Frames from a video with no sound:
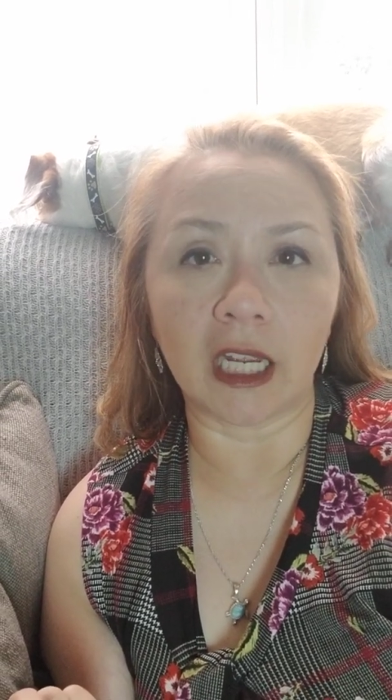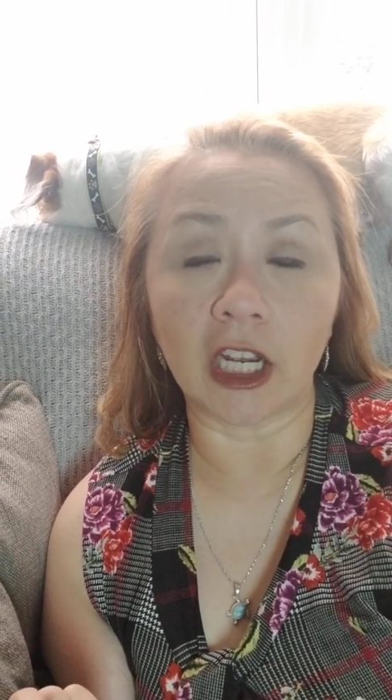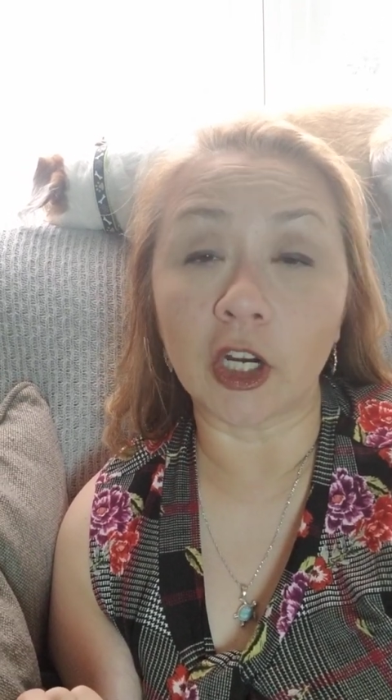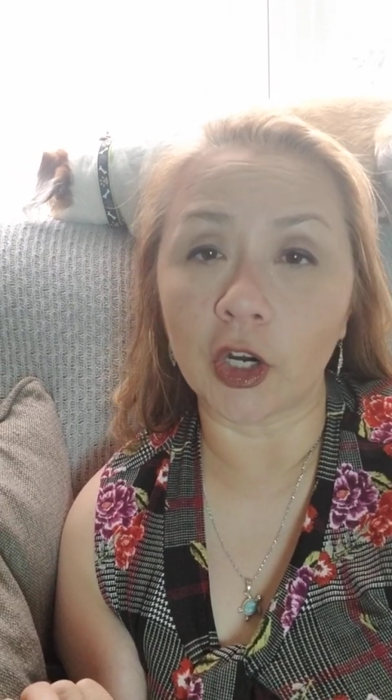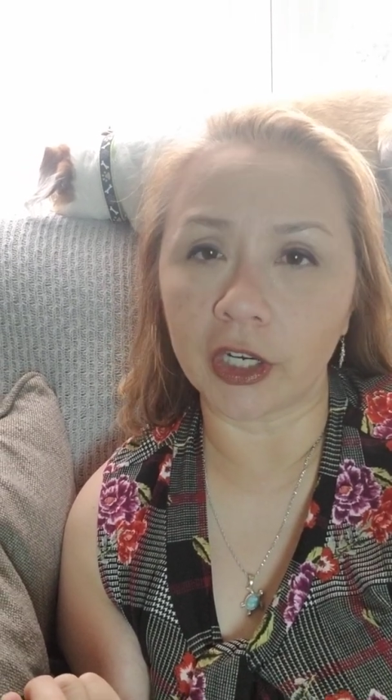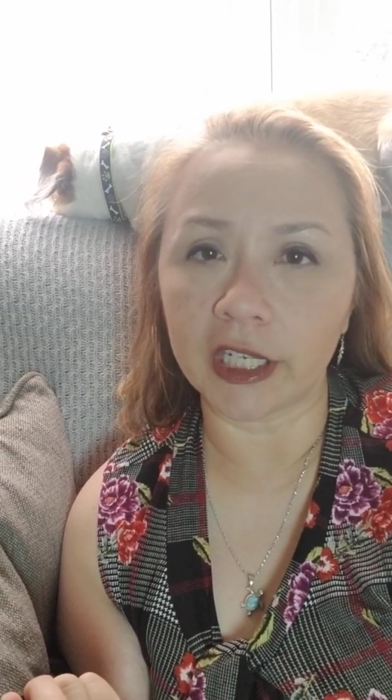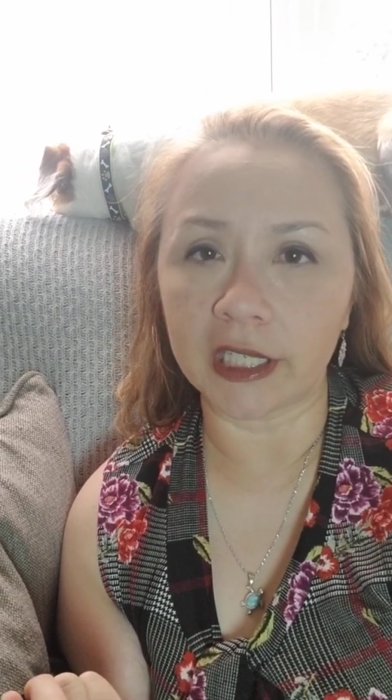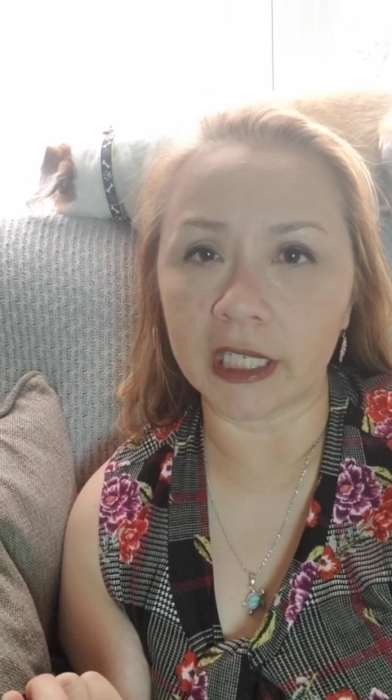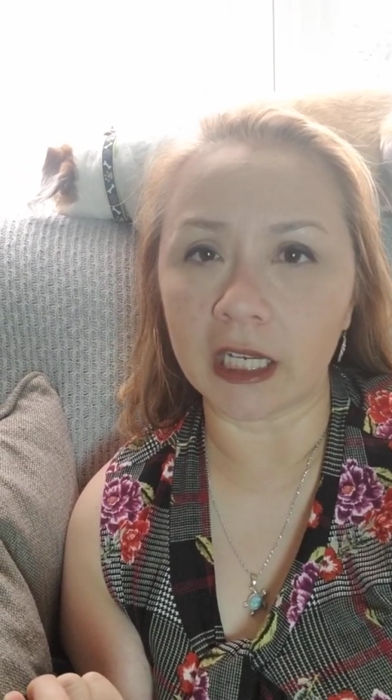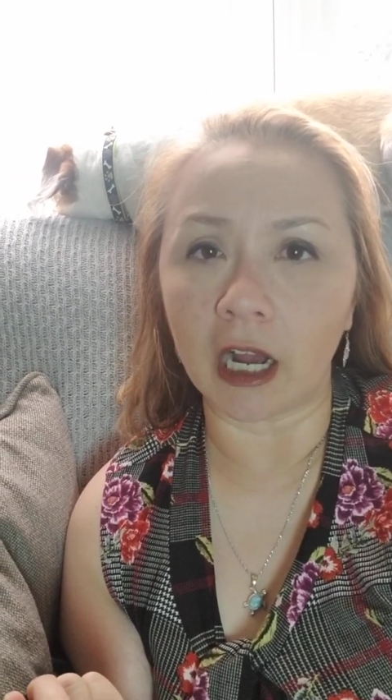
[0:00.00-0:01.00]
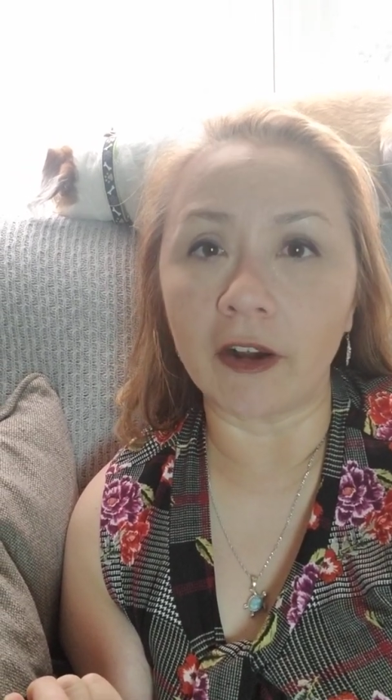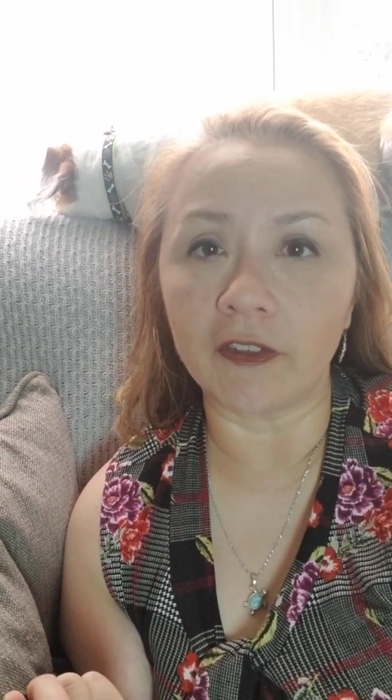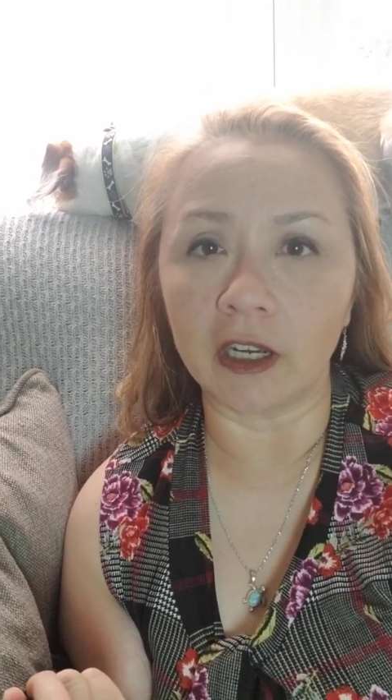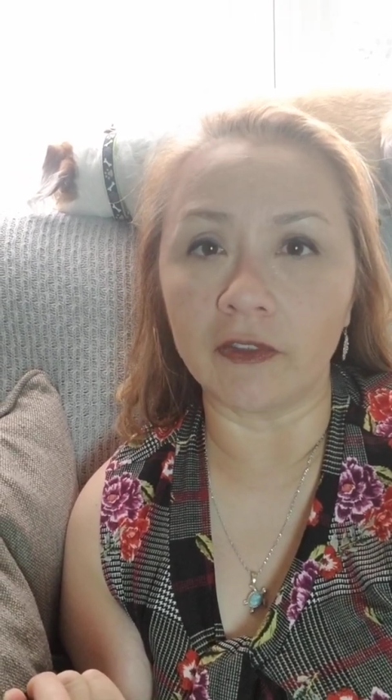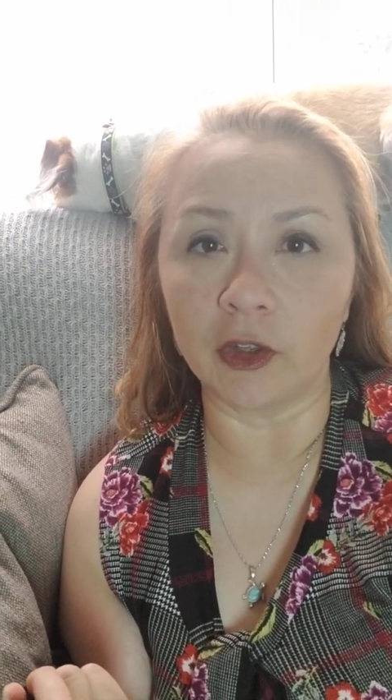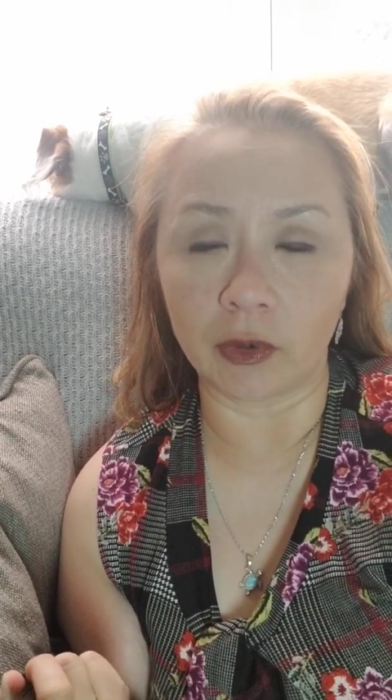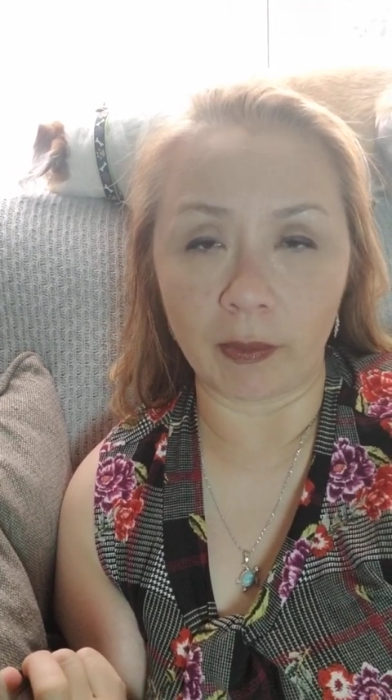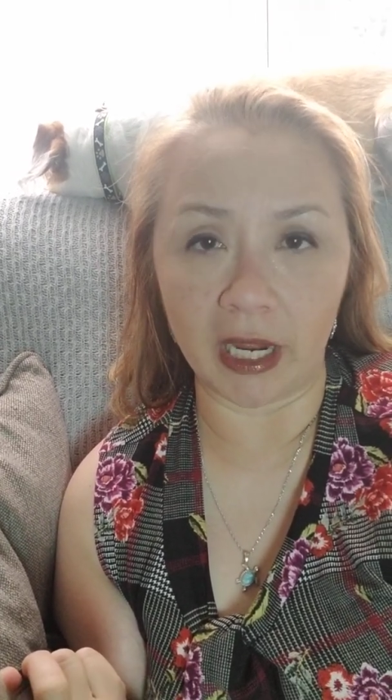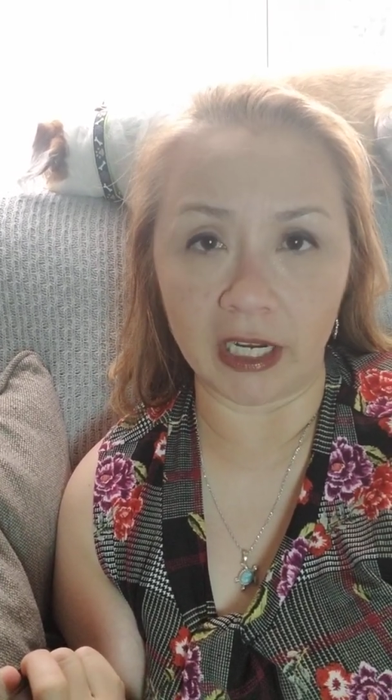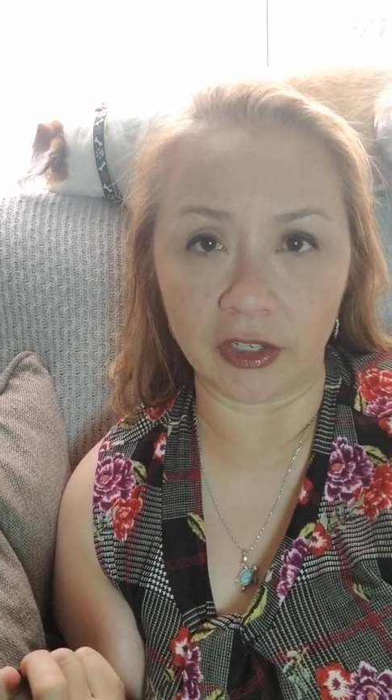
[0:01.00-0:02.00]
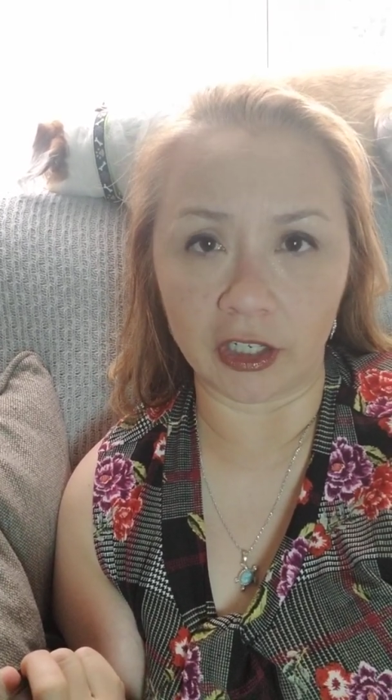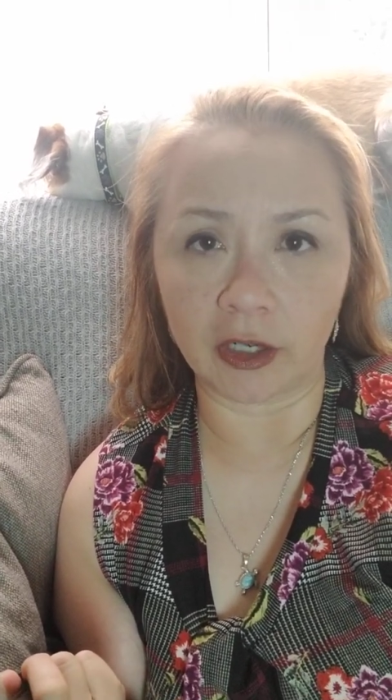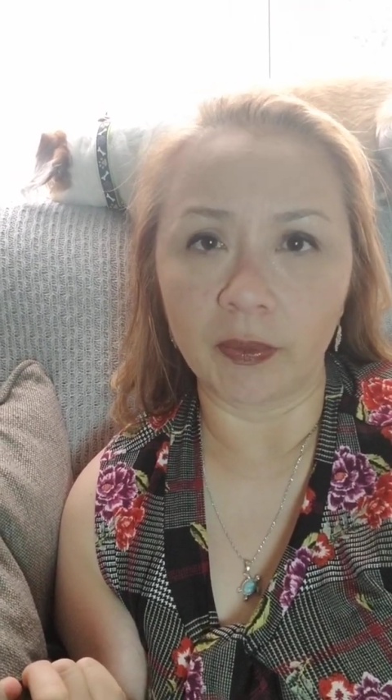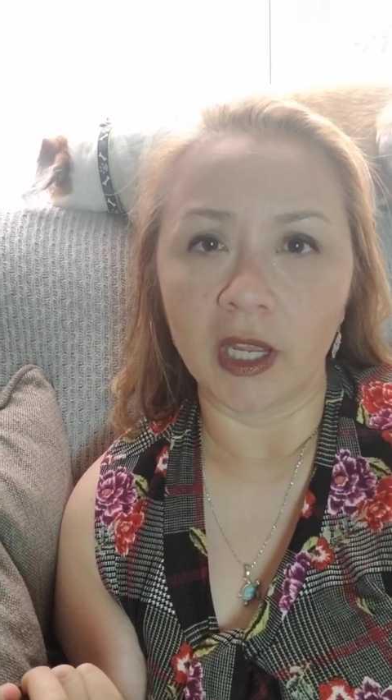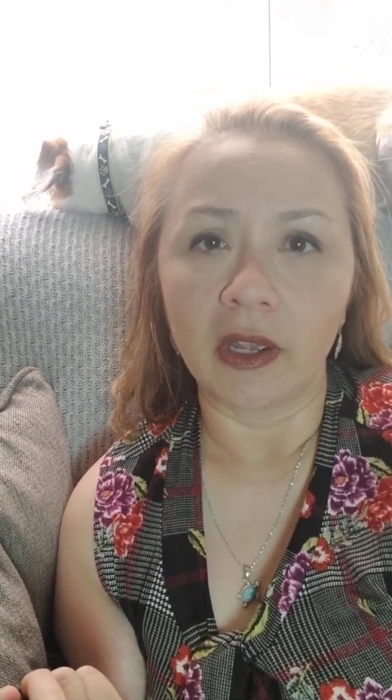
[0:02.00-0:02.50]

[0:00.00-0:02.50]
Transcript: a courtesy off of the remainder.